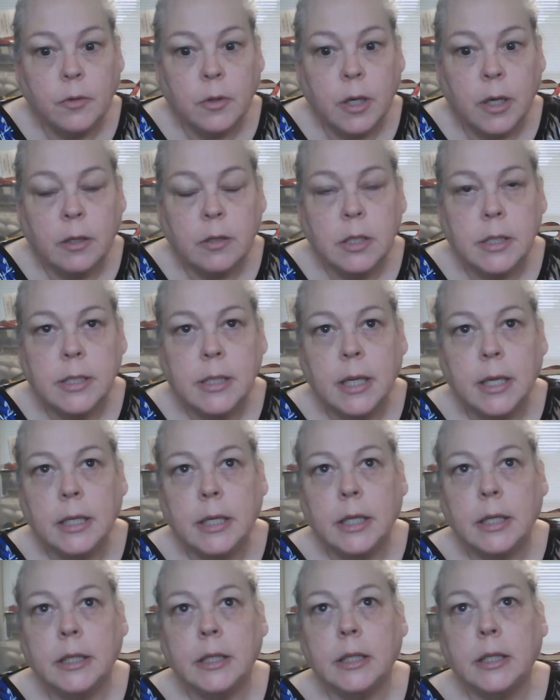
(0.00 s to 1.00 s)
O designed
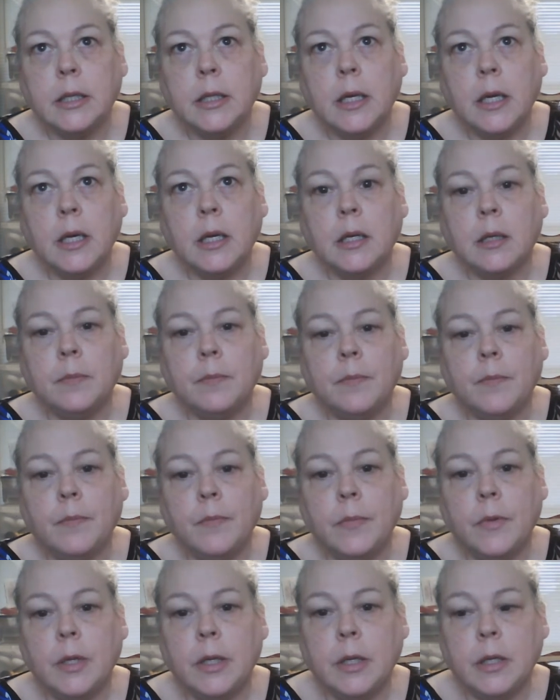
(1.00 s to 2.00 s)
it. The um
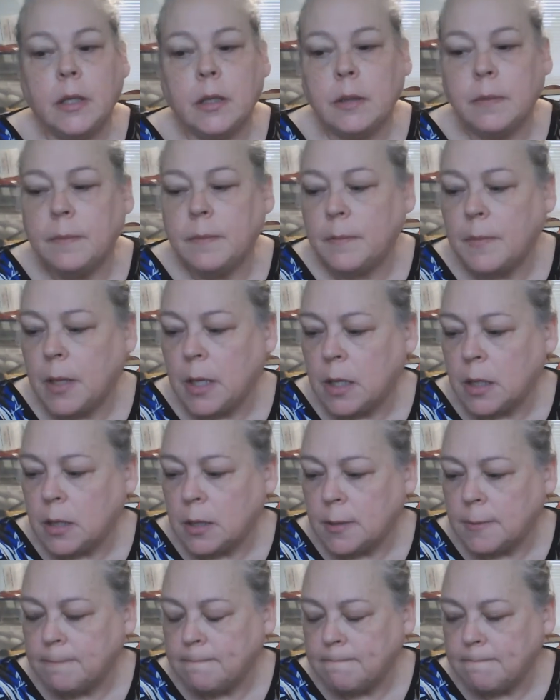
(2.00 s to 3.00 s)
the
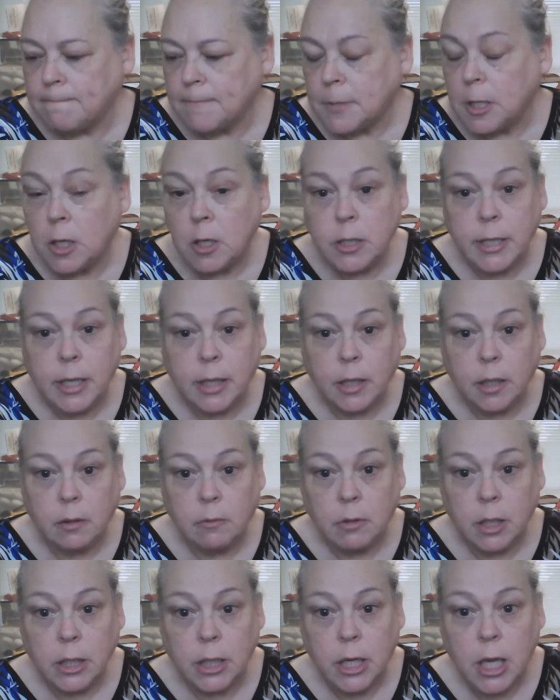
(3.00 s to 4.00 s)
um Art Deco
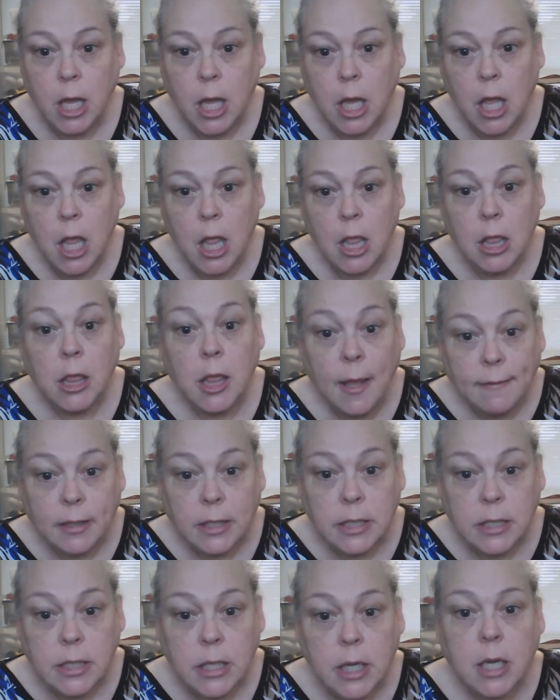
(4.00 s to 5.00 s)
one. Love
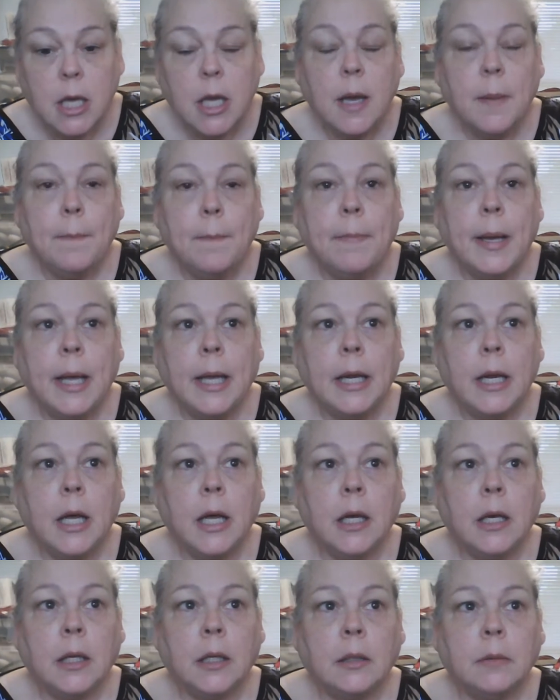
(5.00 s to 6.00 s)
it, but
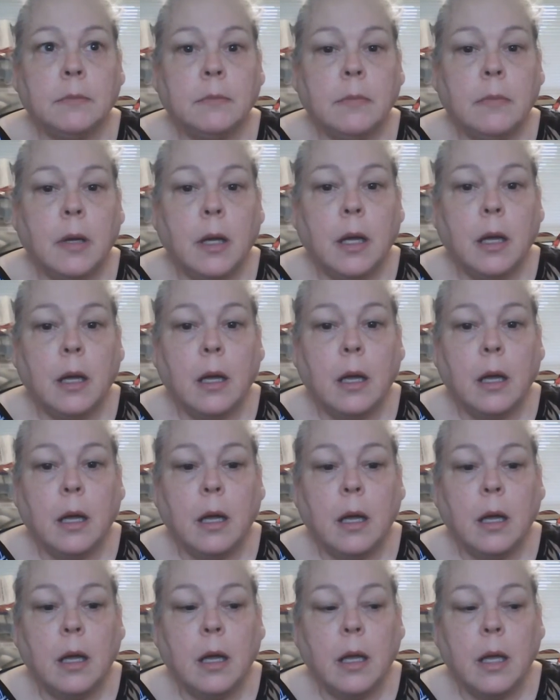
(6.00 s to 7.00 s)
um,
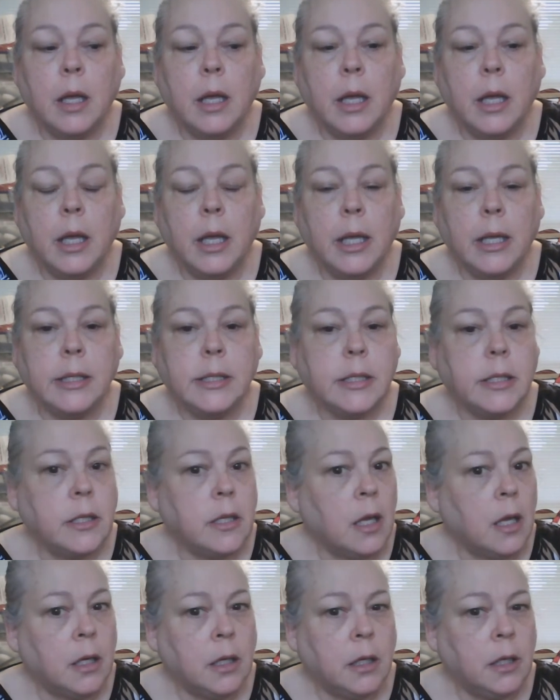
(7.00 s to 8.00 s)
it's
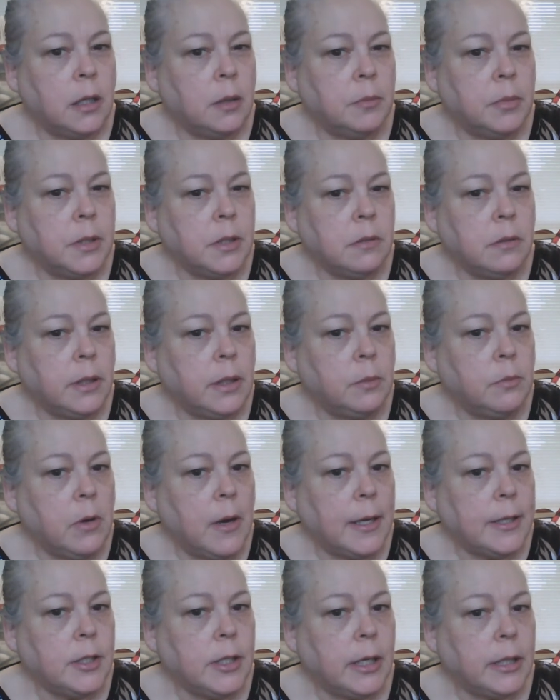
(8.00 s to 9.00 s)
not an in between
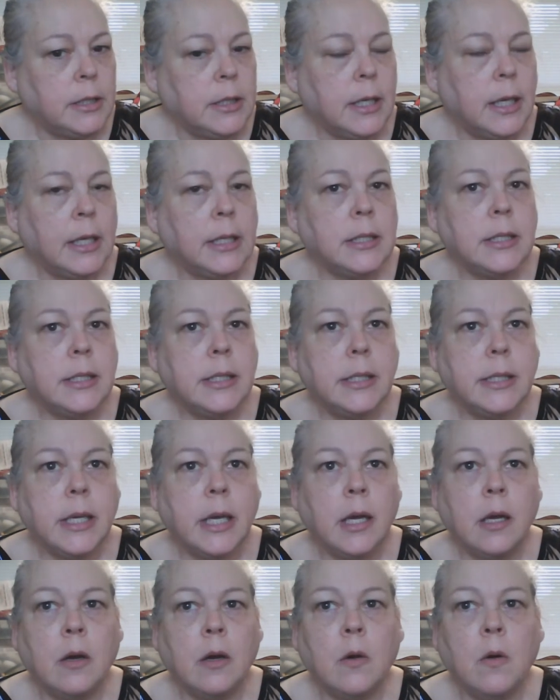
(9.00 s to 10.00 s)
project, and
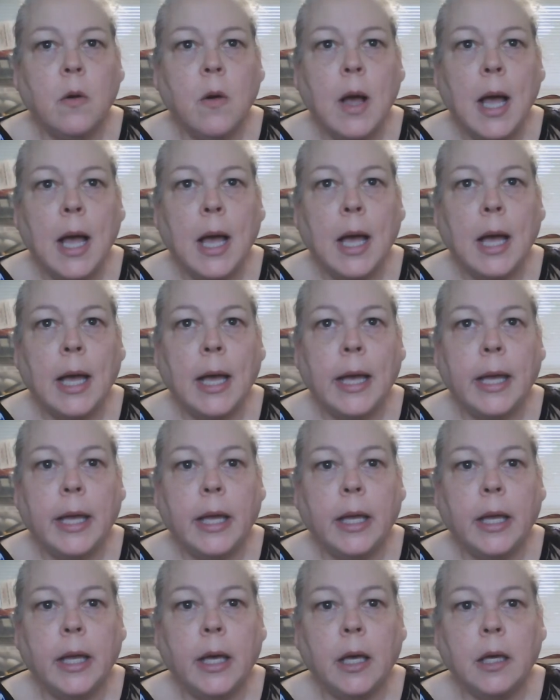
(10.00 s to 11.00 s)
so
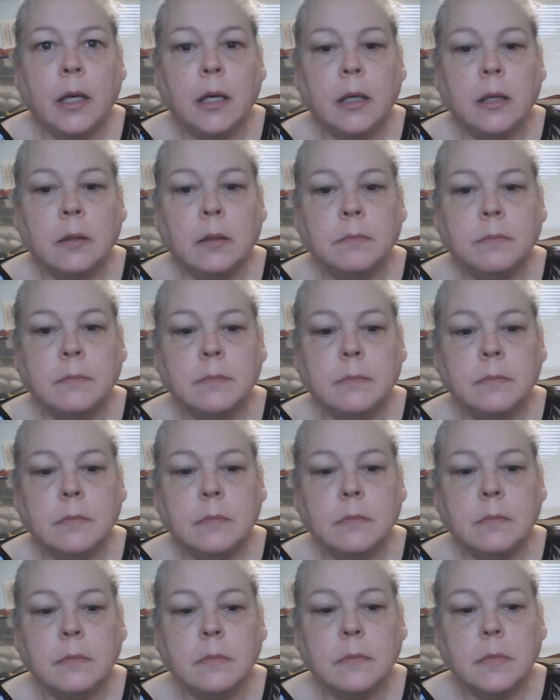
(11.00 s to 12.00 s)
I um
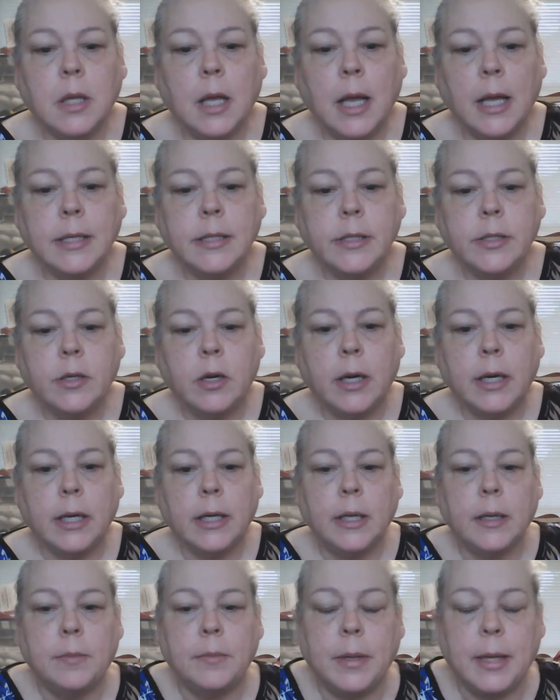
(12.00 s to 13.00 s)
I started
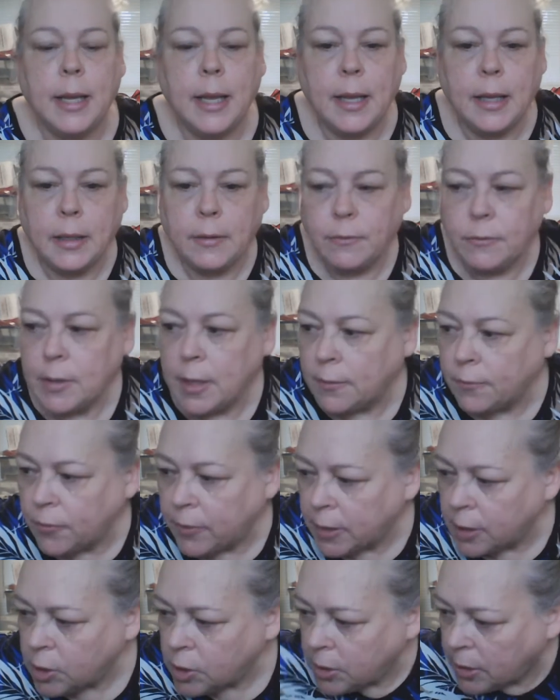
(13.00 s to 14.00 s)
it, but I have not
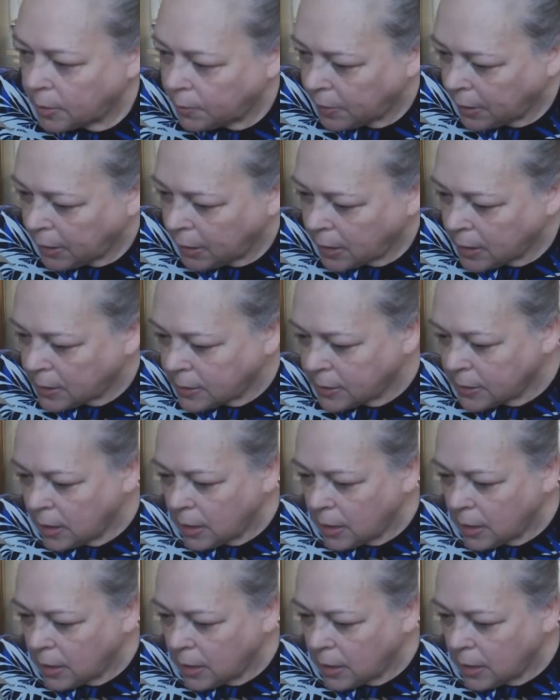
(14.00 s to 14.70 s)
finished it because